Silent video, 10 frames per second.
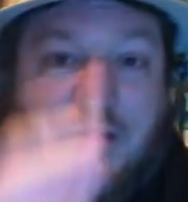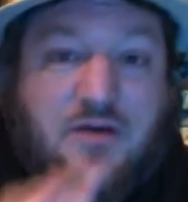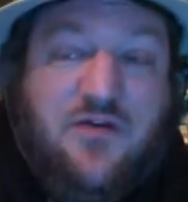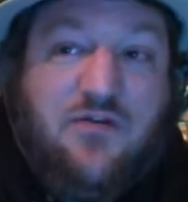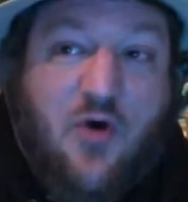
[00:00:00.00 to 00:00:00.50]

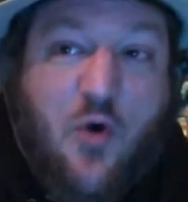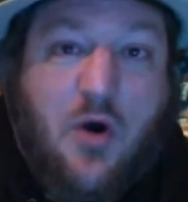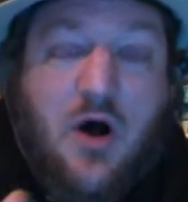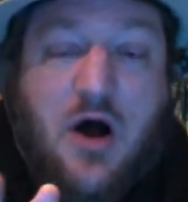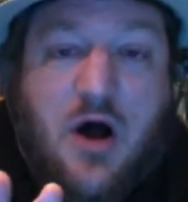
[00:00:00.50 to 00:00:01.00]

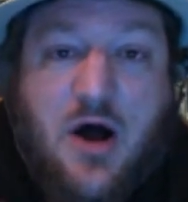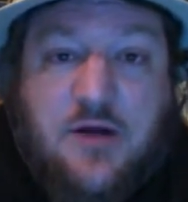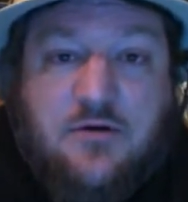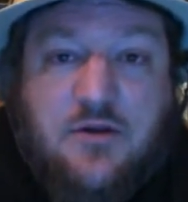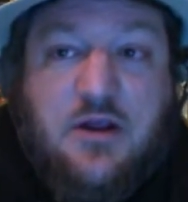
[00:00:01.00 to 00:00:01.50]
So
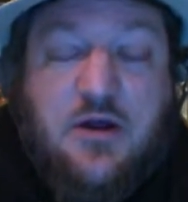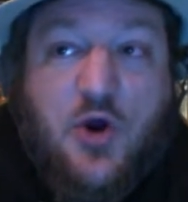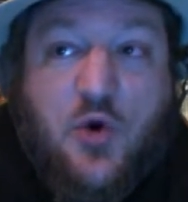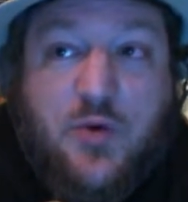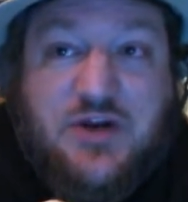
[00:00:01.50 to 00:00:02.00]
utterly
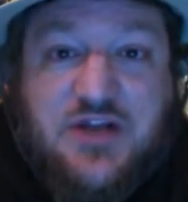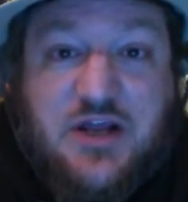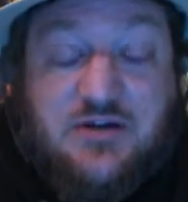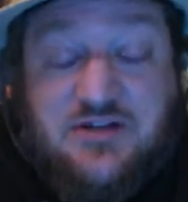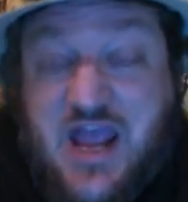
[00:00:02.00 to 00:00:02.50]

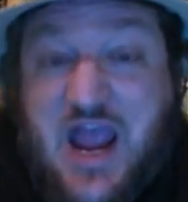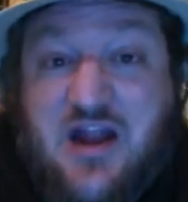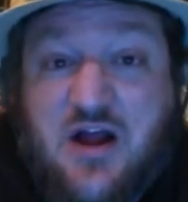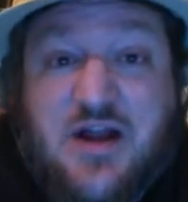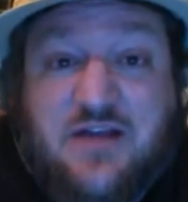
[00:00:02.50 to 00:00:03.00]
ridiculous
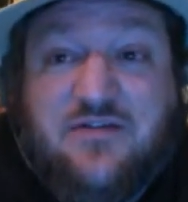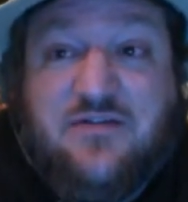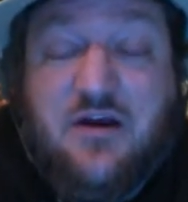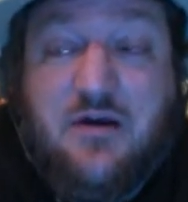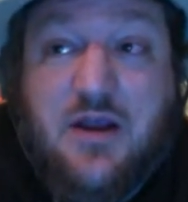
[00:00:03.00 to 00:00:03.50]
and
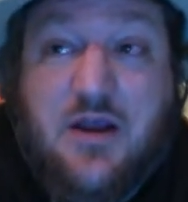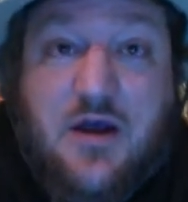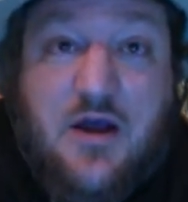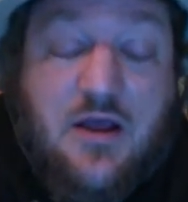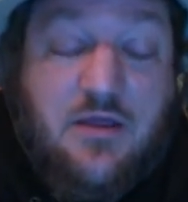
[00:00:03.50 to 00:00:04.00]
unnecessary.
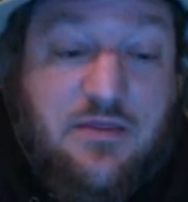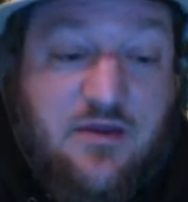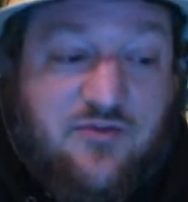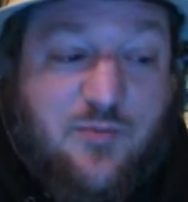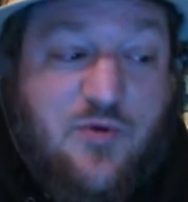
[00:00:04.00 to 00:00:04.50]

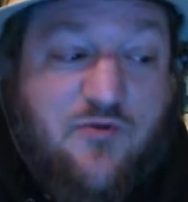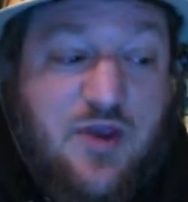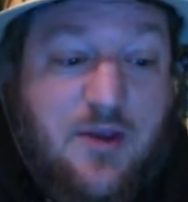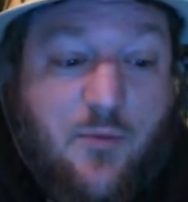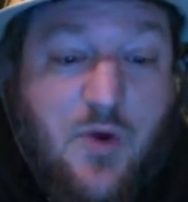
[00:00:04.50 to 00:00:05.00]
This
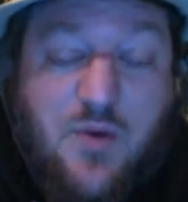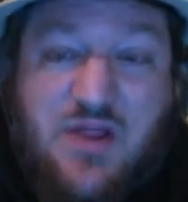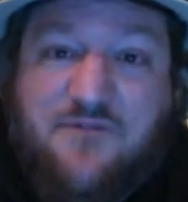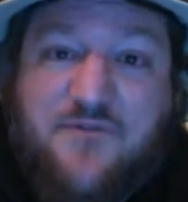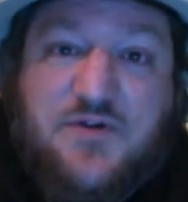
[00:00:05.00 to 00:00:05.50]
movie, when, when
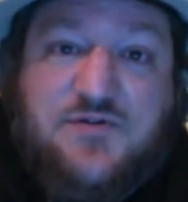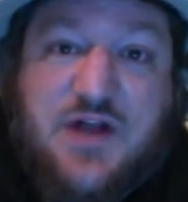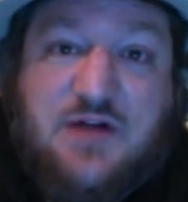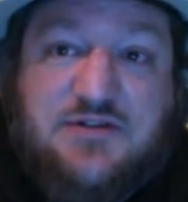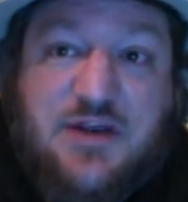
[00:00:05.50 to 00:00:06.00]
they first
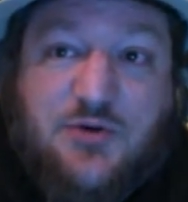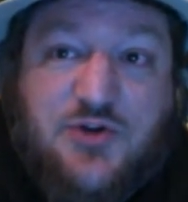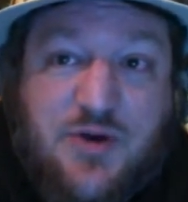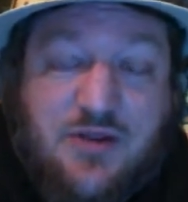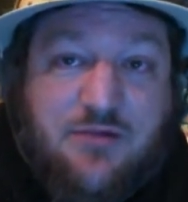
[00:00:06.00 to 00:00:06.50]
announced they were
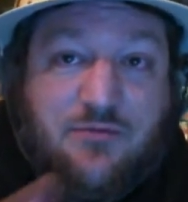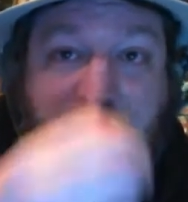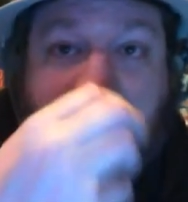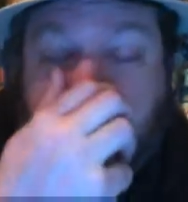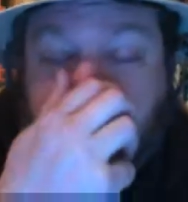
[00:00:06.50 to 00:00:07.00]
doing
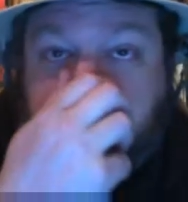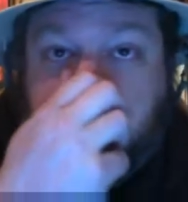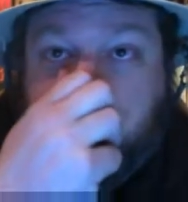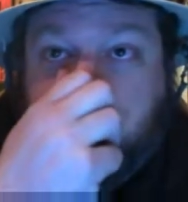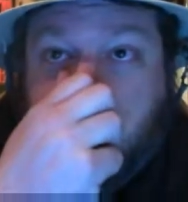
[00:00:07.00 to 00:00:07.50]
three,
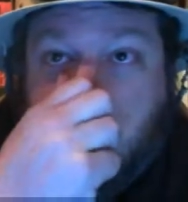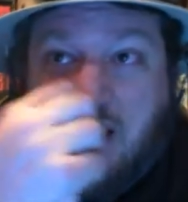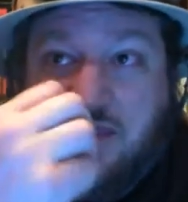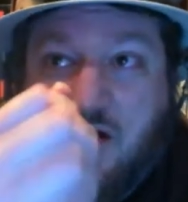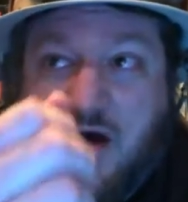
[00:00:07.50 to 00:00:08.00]

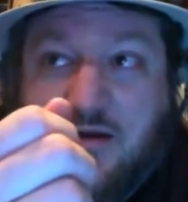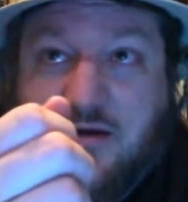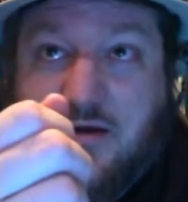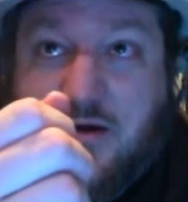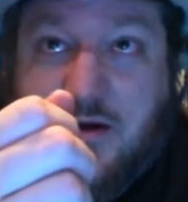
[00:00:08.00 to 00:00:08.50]
I thought,
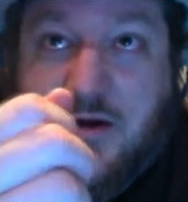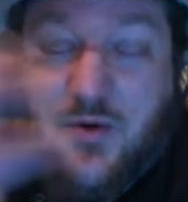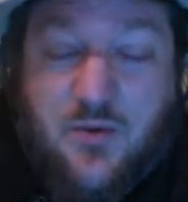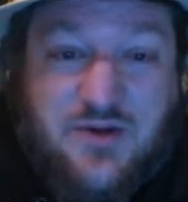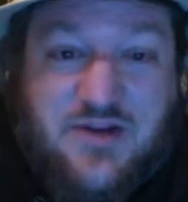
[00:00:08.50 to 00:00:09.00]

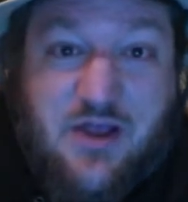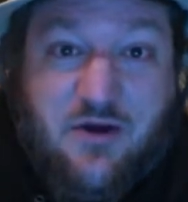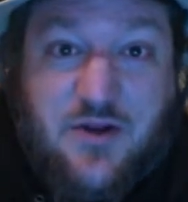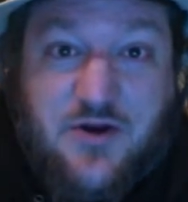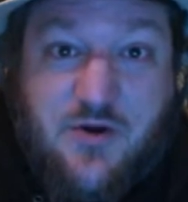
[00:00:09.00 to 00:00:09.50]
what the hell
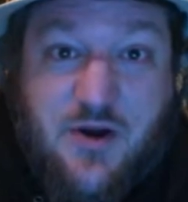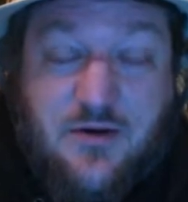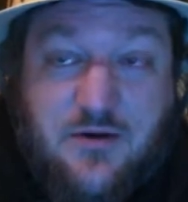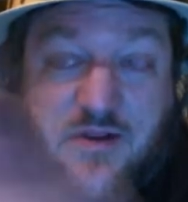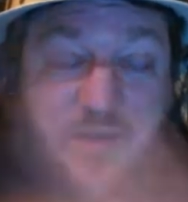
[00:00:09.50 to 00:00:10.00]
are they doing?
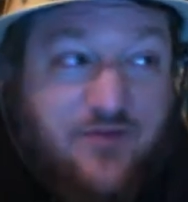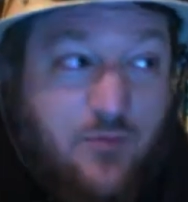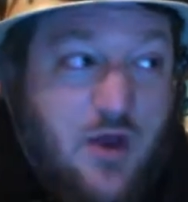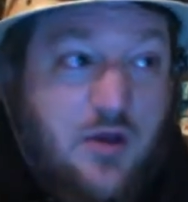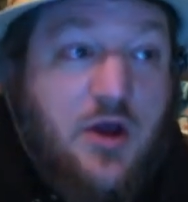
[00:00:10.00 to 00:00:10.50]
And then they said,
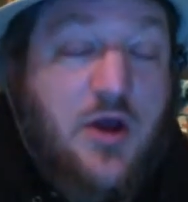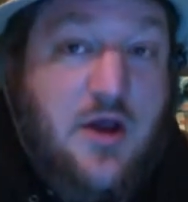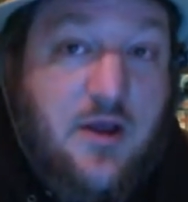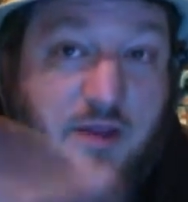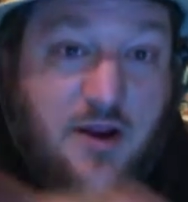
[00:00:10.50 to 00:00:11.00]
well,
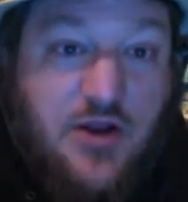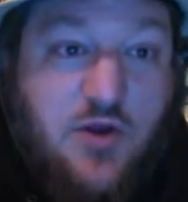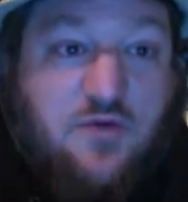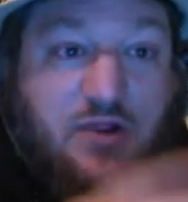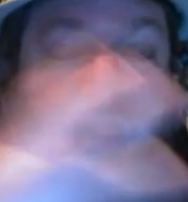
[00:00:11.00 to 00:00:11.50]
they're going to
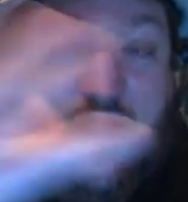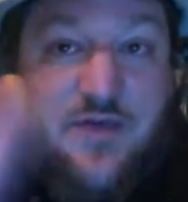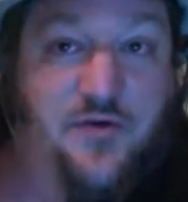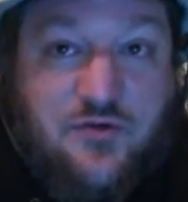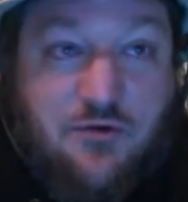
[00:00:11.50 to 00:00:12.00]
use a lot of the
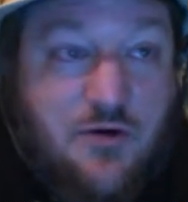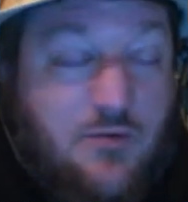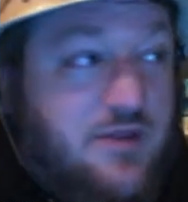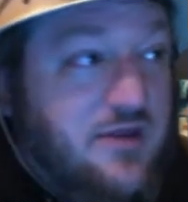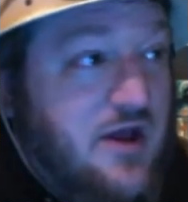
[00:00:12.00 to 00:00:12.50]
other story
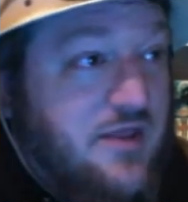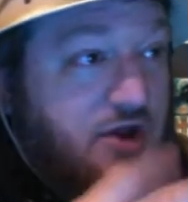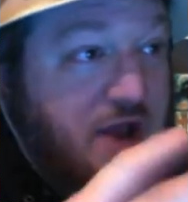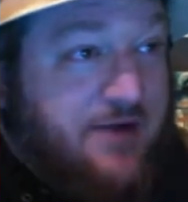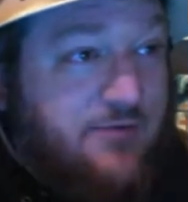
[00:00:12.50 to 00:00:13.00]
with the
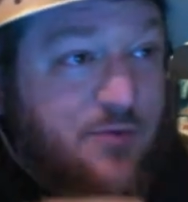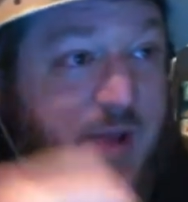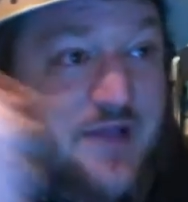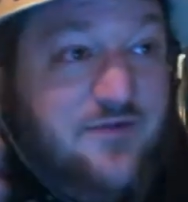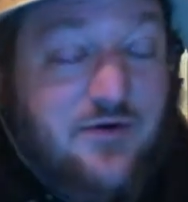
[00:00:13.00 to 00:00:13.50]

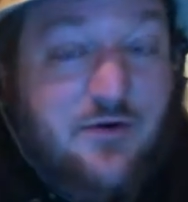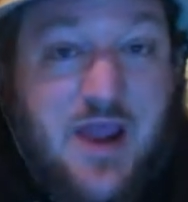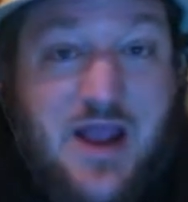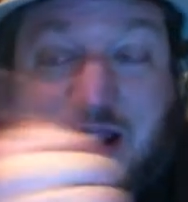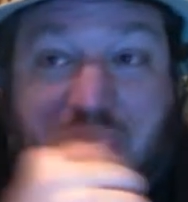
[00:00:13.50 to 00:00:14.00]
necromancer
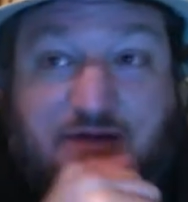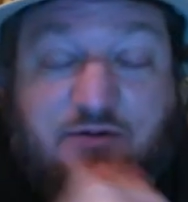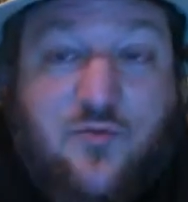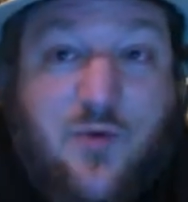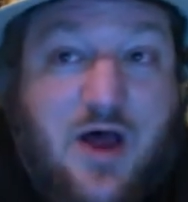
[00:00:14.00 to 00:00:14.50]
and that
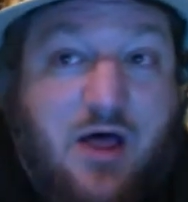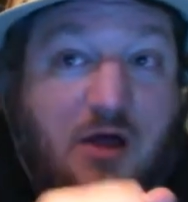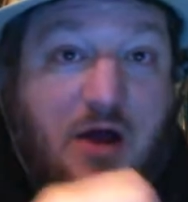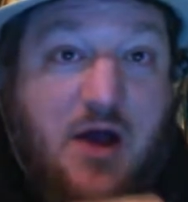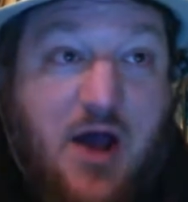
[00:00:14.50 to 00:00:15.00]
as
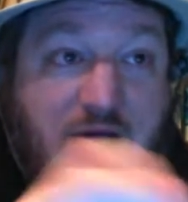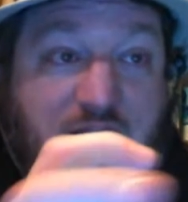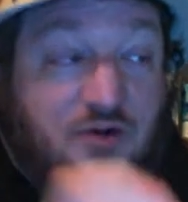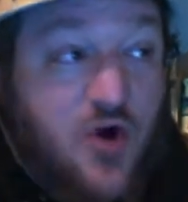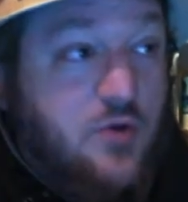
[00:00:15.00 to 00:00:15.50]
well. I
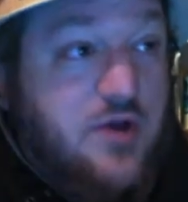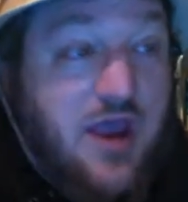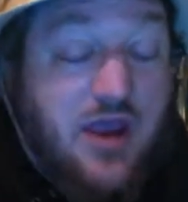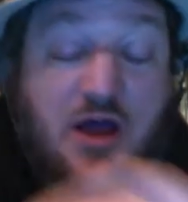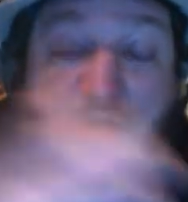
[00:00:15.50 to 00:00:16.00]
said,
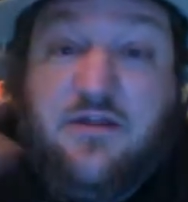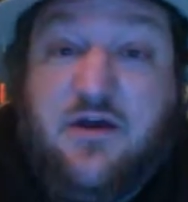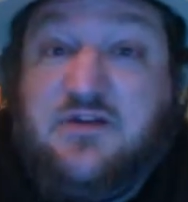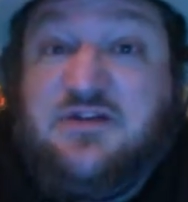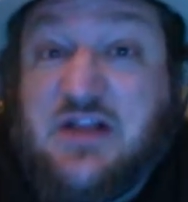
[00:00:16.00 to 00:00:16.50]
okay,
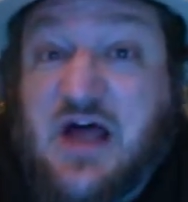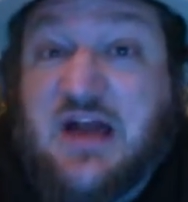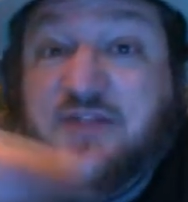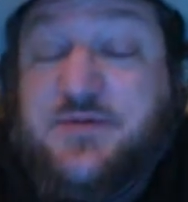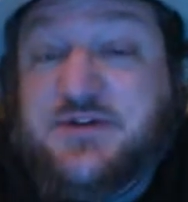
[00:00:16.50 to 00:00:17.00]
there's a
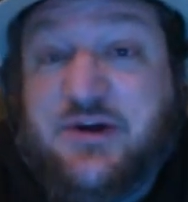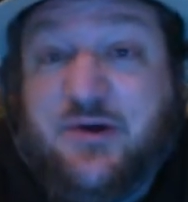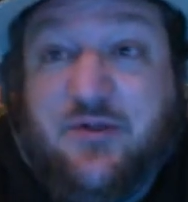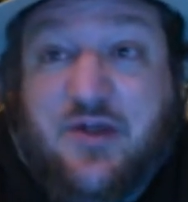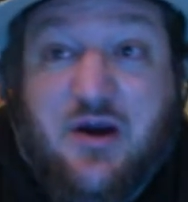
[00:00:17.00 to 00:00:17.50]
lot of
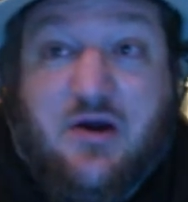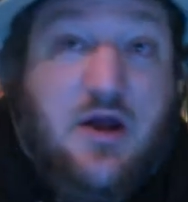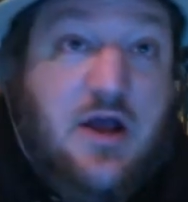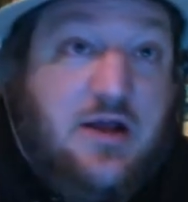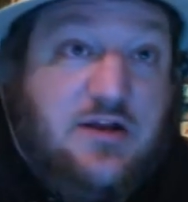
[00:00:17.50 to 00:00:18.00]
material there.
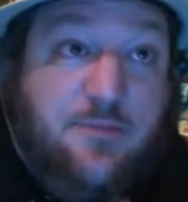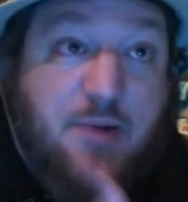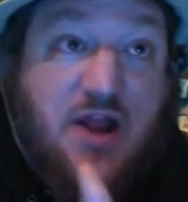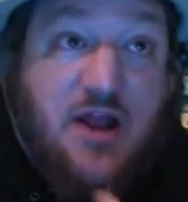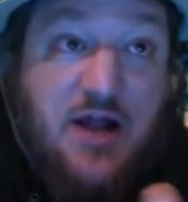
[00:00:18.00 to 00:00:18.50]

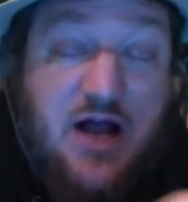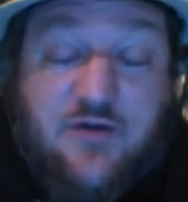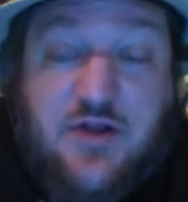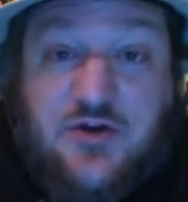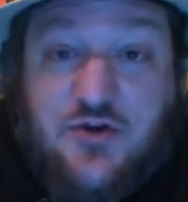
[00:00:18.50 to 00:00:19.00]
Depending on how
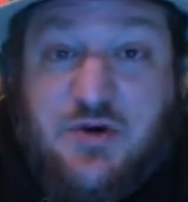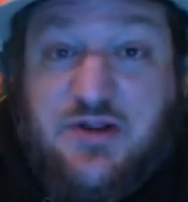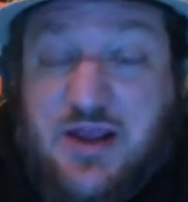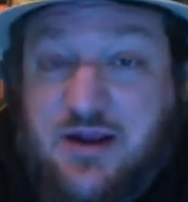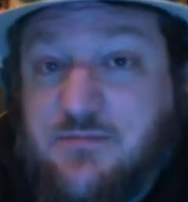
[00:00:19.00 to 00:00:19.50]
they do
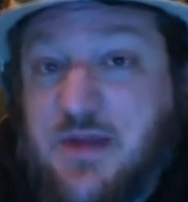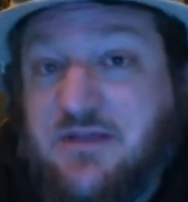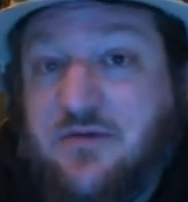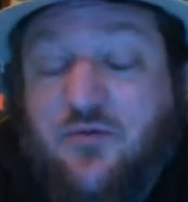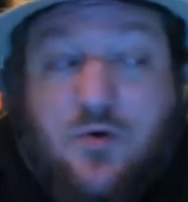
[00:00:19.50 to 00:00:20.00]
it, they can
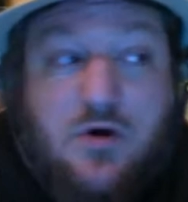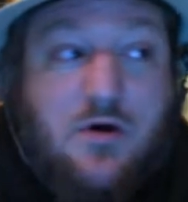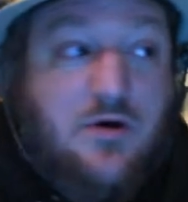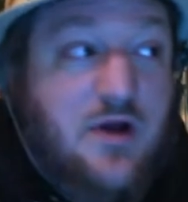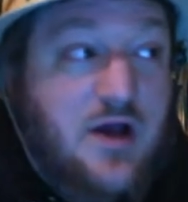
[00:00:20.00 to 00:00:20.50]
make this
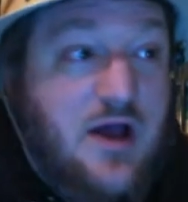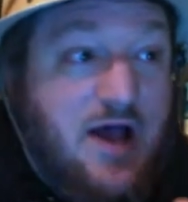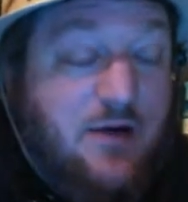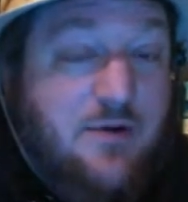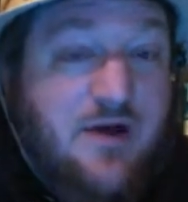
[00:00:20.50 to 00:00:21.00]
work.
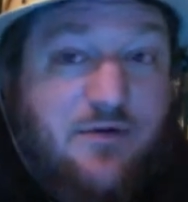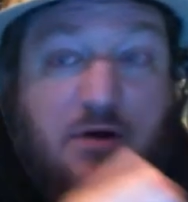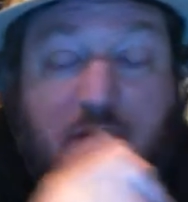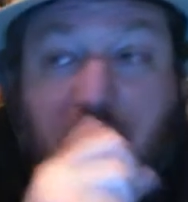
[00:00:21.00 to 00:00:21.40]
However,